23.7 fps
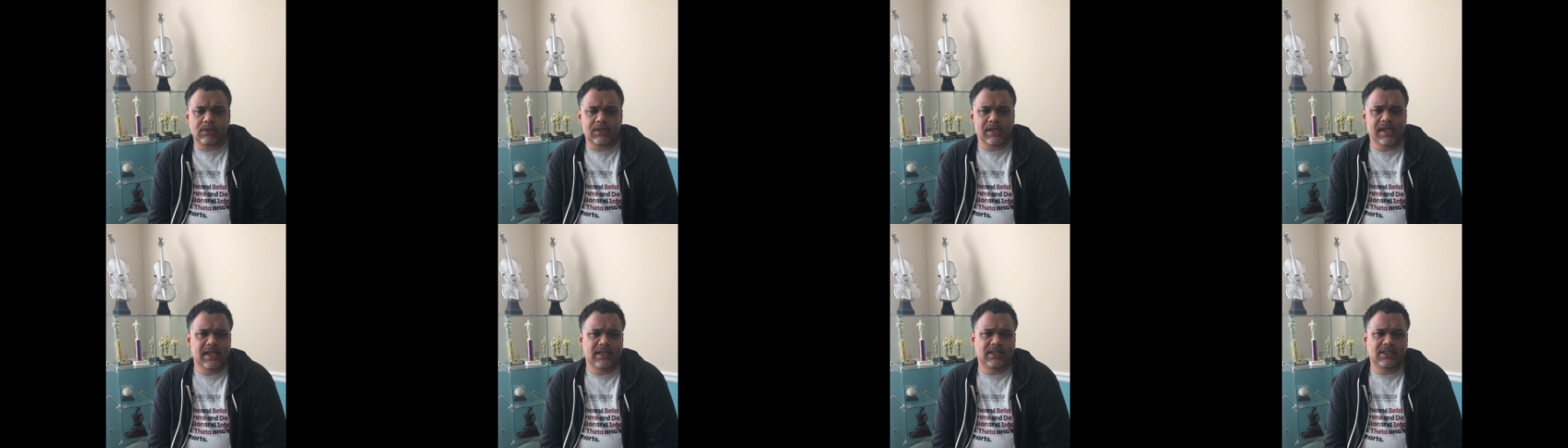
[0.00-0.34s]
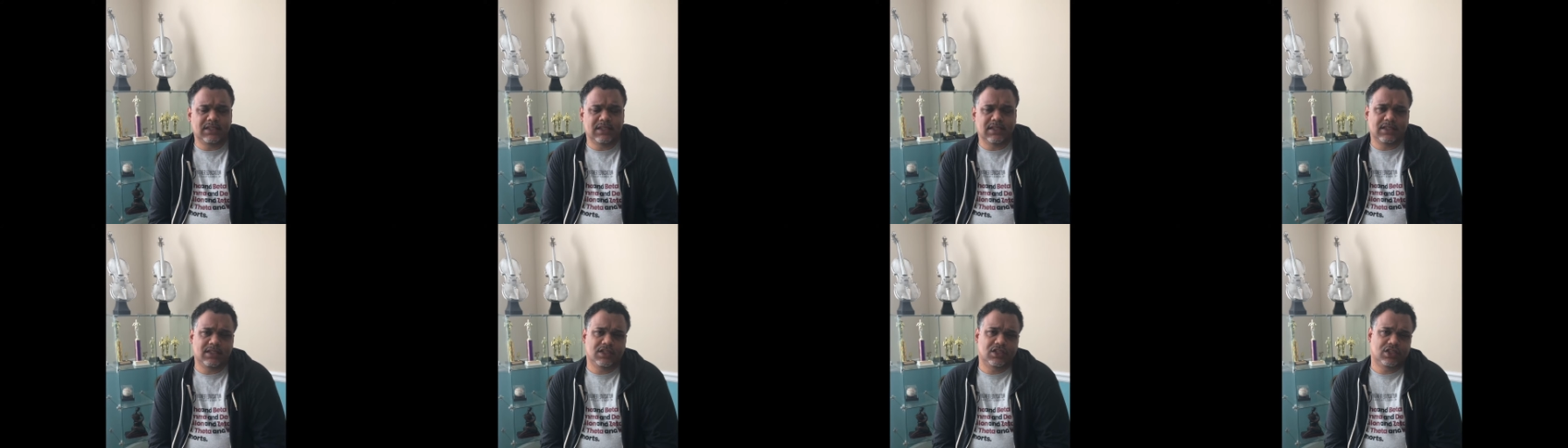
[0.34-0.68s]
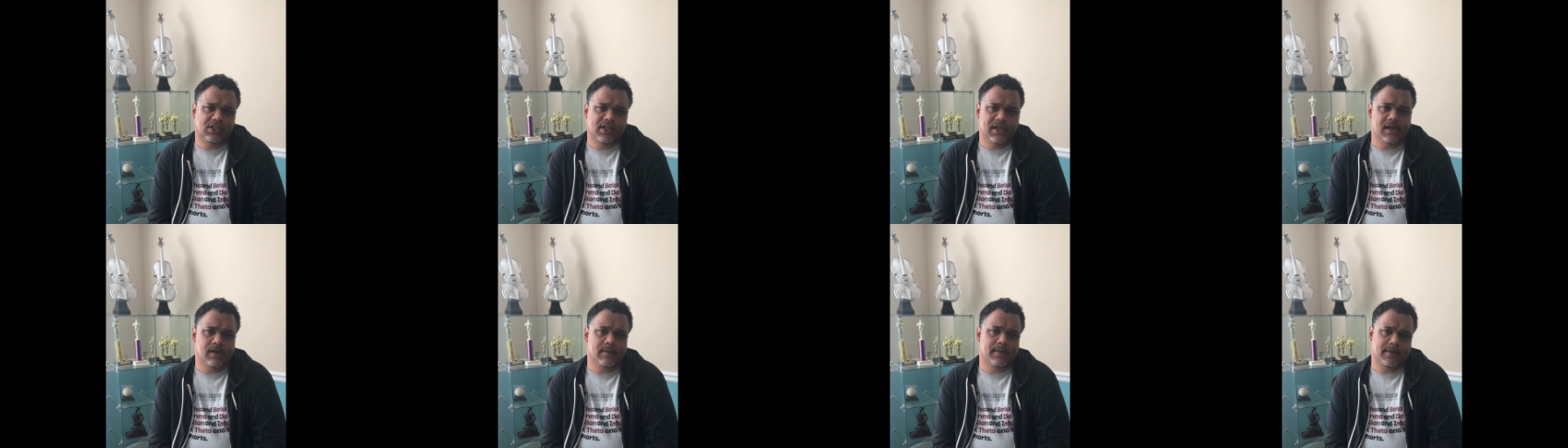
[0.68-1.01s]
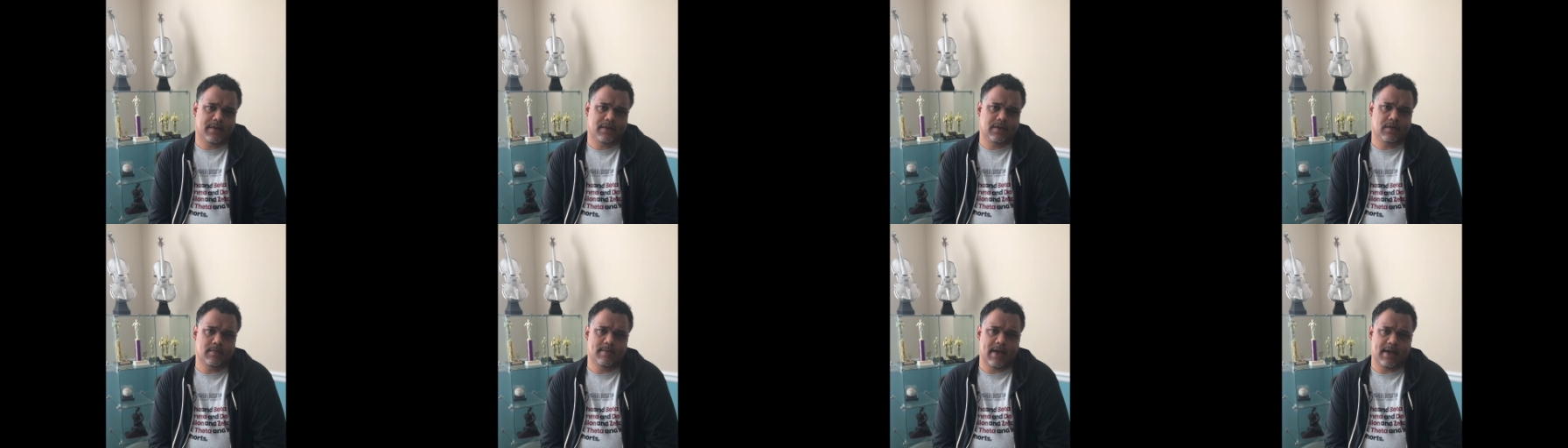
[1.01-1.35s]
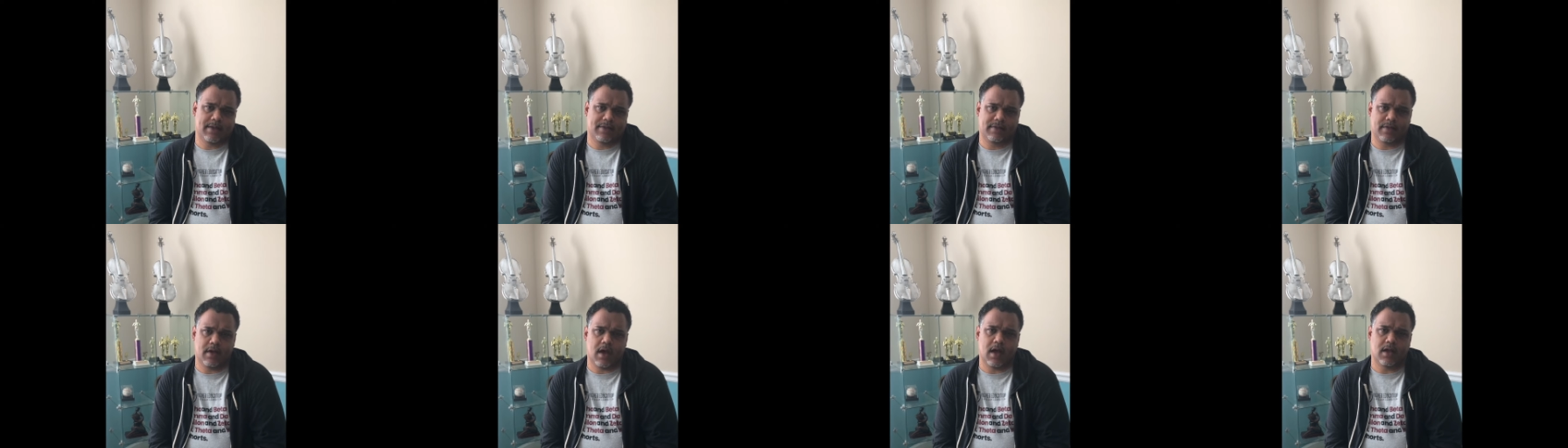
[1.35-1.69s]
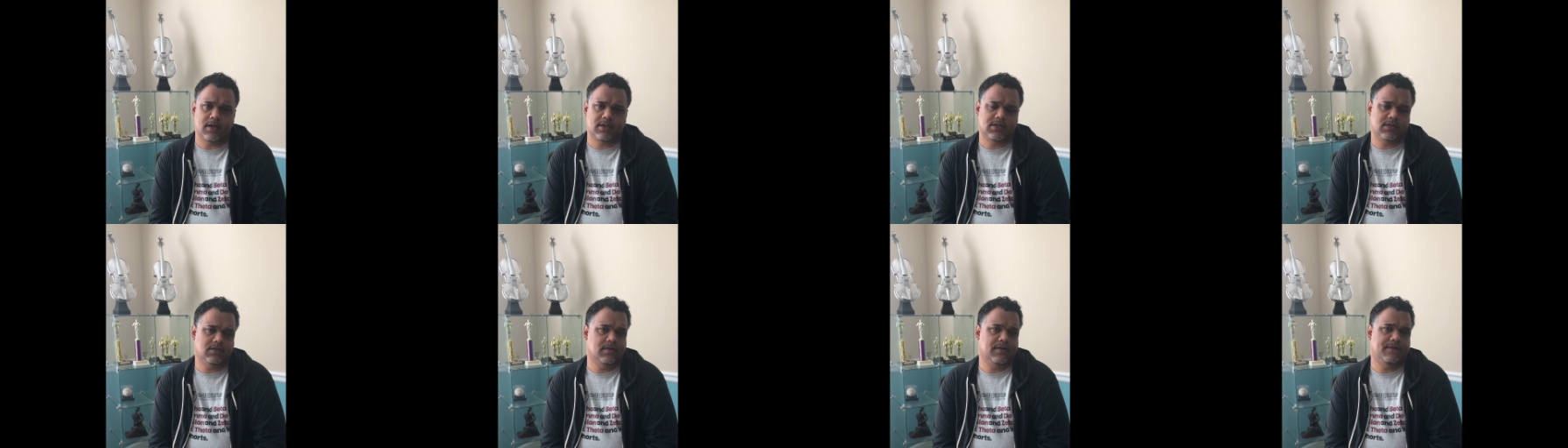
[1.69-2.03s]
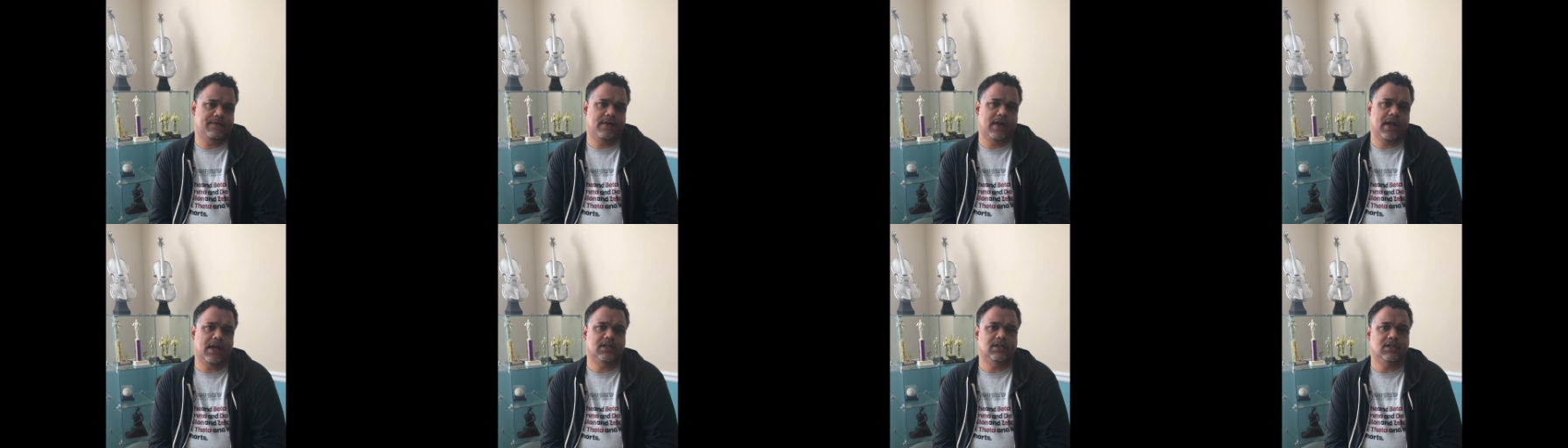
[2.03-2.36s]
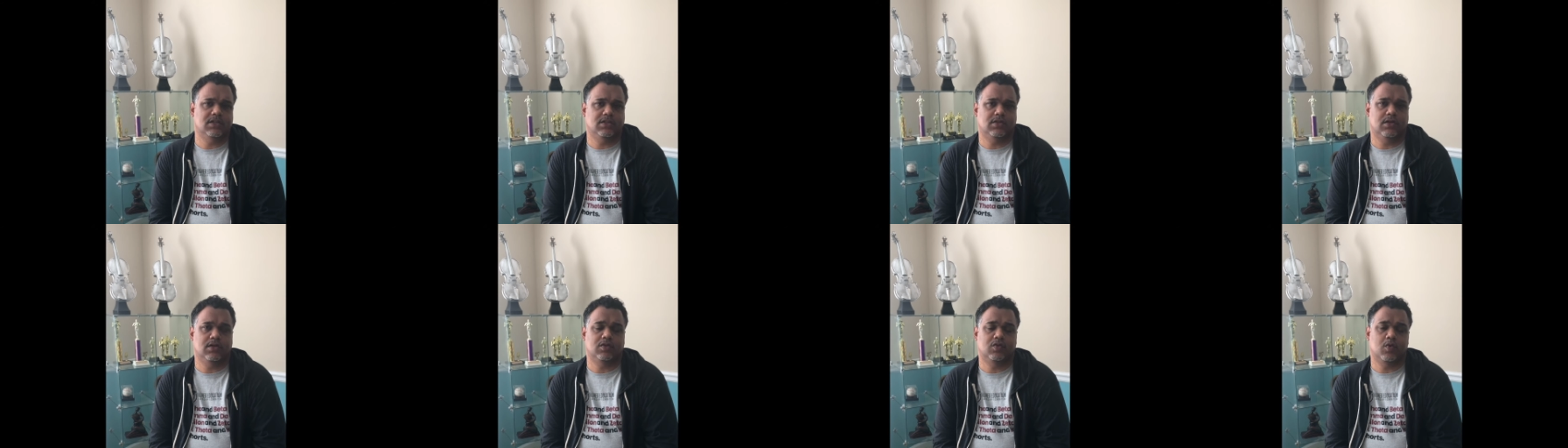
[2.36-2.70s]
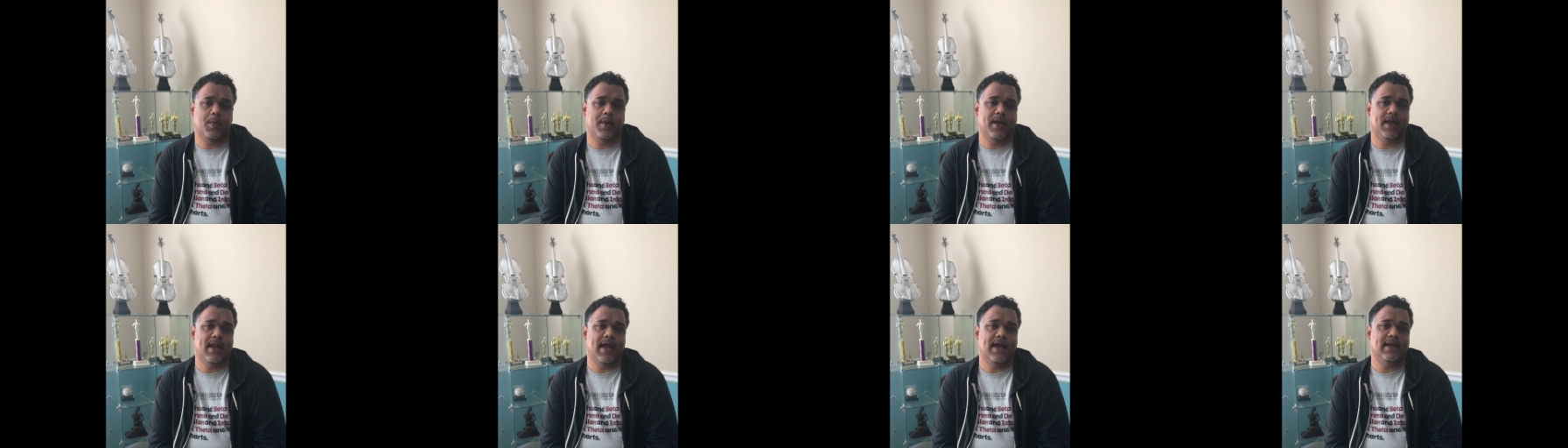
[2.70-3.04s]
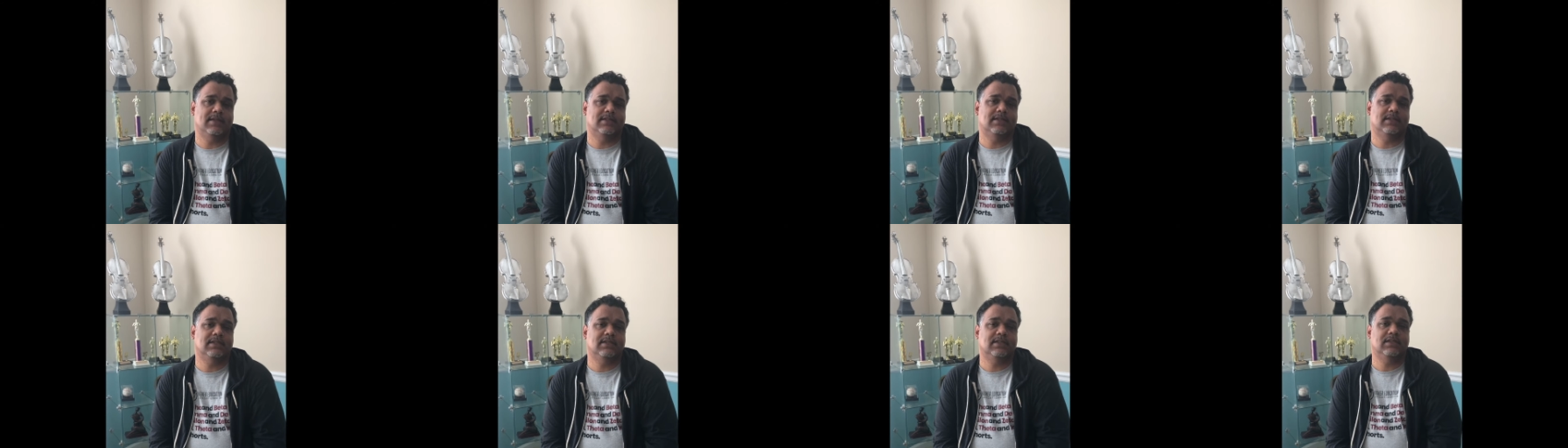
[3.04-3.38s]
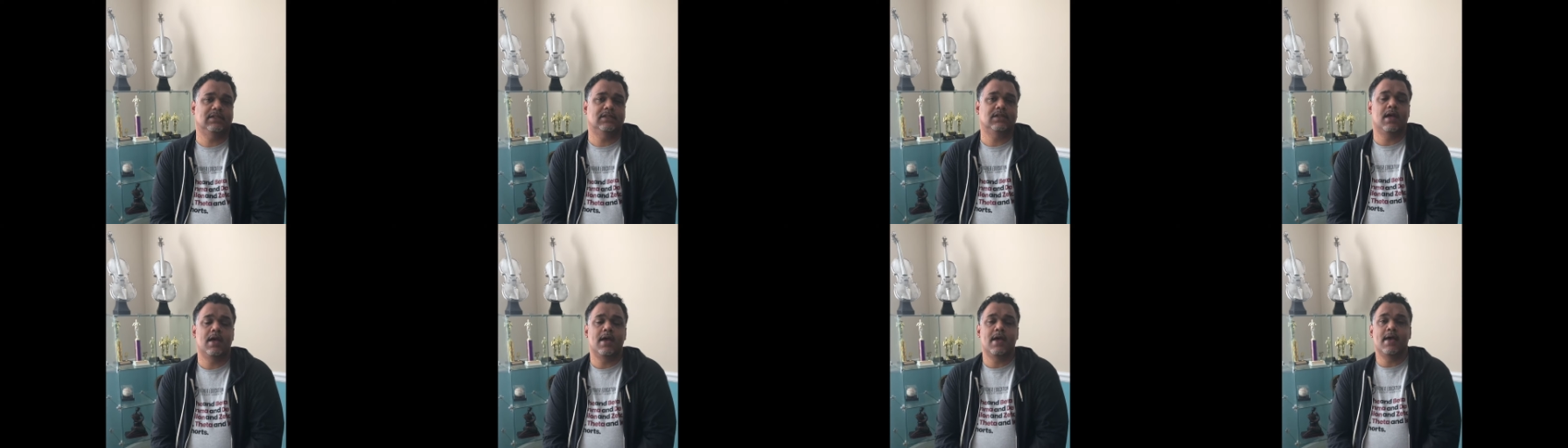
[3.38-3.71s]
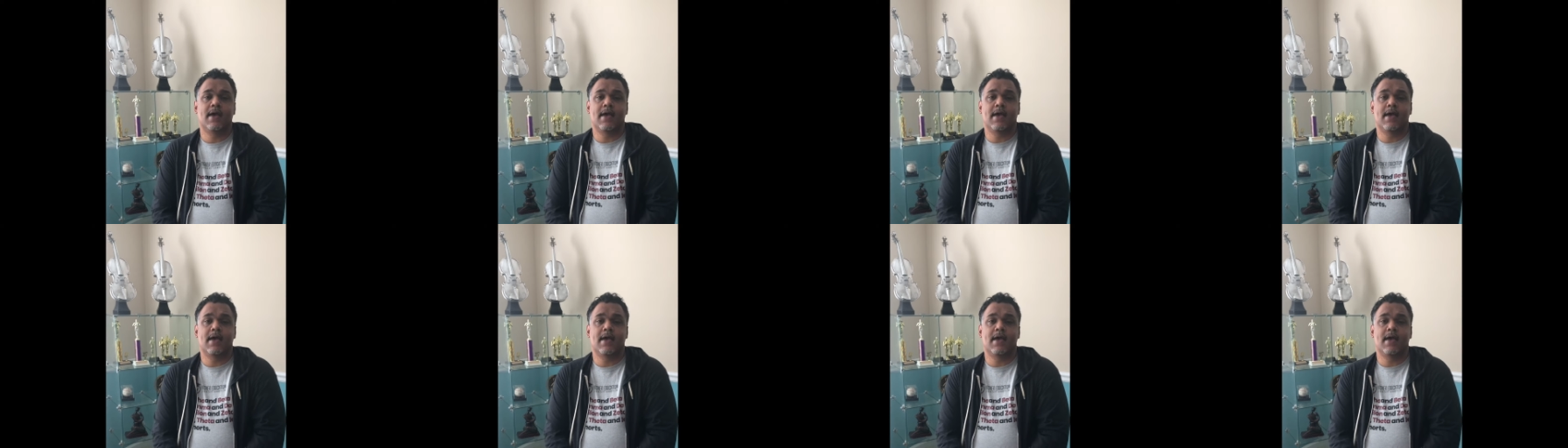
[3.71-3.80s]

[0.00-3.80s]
and just share with you my thoughts and reflections on 2019